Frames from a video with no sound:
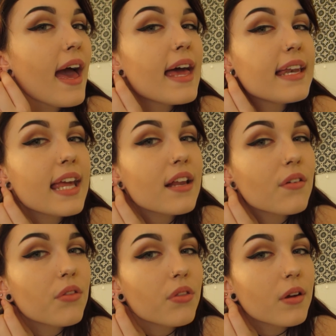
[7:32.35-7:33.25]
a
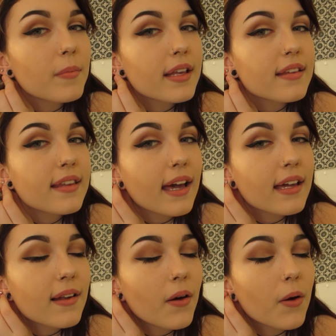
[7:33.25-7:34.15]
needle through my
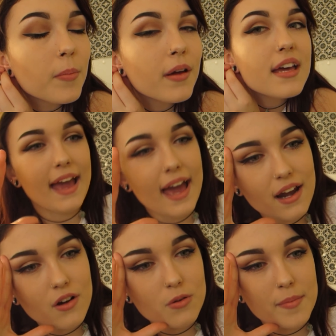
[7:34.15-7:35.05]
second lobe,
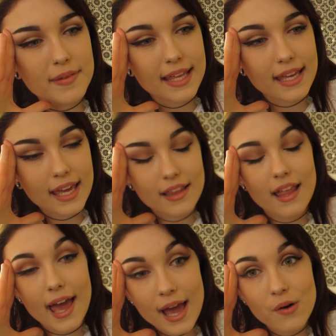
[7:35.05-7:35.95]
and I remember thinking,
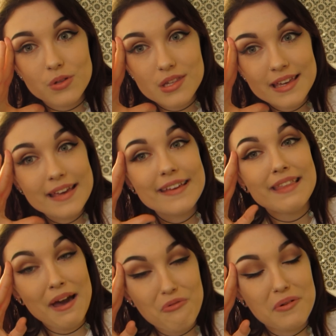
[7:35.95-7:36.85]
ouch,
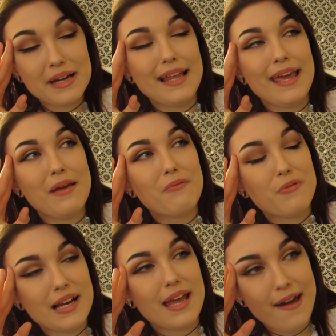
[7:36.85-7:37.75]
that really
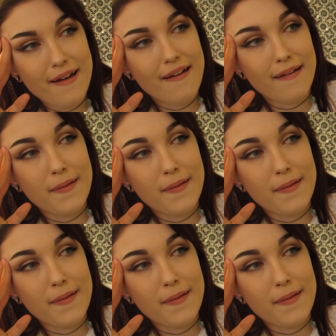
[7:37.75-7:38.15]
hurt.